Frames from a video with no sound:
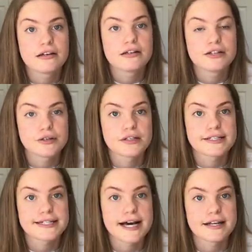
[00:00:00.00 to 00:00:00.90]
Do you
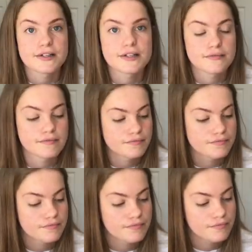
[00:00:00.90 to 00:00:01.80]
understand?"
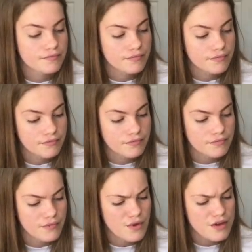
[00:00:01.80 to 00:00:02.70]

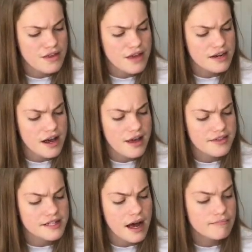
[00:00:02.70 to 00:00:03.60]
Although they had heard
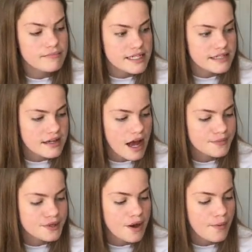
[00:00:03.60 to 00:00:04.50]
this umpteen
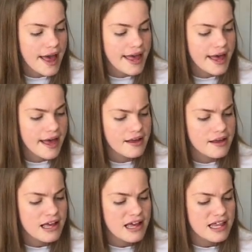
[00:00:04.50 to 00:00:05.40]
times on their way here,
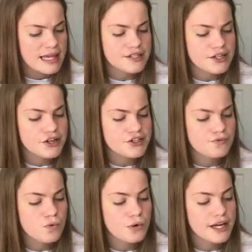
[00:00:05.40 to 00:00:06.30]
there was a note of
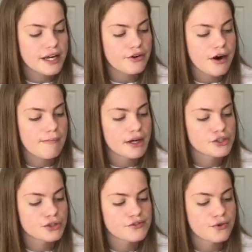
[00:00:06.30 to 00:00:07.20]
warning in Grandpa
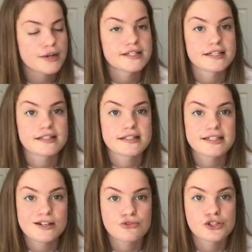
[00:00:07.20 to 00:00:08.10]
John's voice that
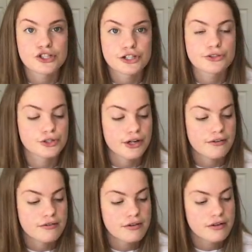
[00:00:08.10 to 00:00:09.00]
stilled the
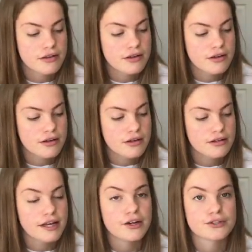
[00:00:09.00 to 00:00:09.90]
children.
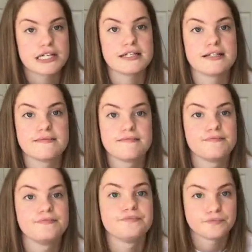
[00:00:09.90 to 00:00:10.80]
They nodded.
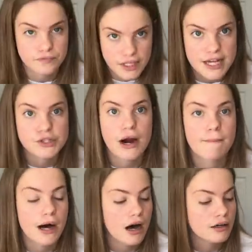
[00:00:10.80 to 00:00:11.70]
"Yes,
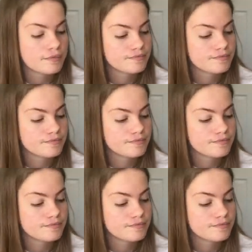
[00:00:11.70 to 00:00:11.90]
Grandpa."